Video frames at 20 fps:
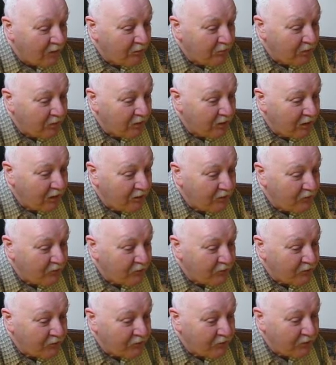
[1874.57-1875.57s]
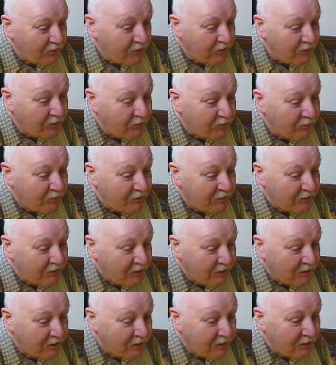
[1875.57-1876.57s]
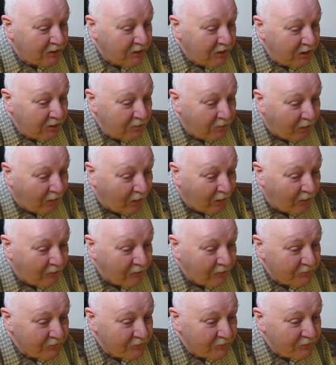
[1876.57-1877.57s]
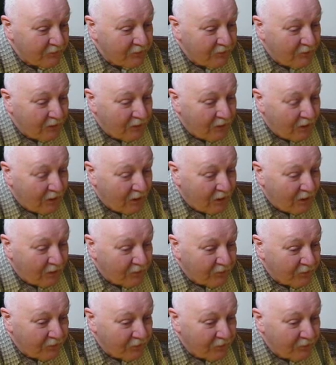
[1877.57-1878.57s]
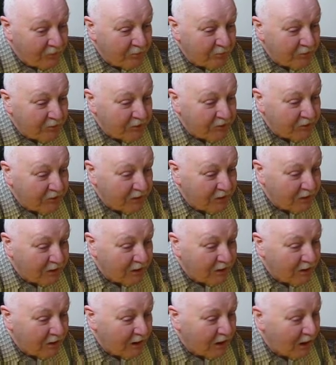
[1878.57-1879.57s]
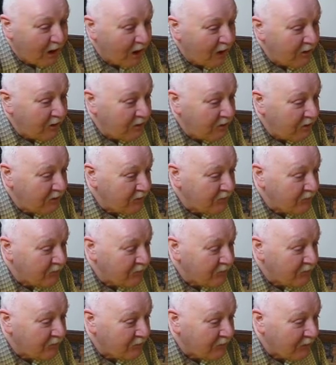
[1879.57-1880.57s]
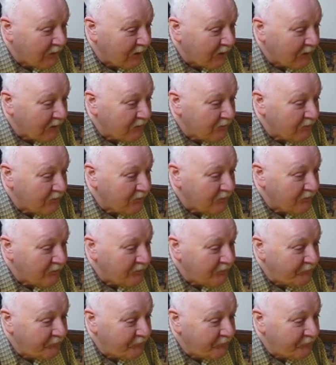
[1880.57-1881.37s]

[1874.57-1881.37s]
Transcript: by the careful study of particular epochs, of some particular ideas of facts,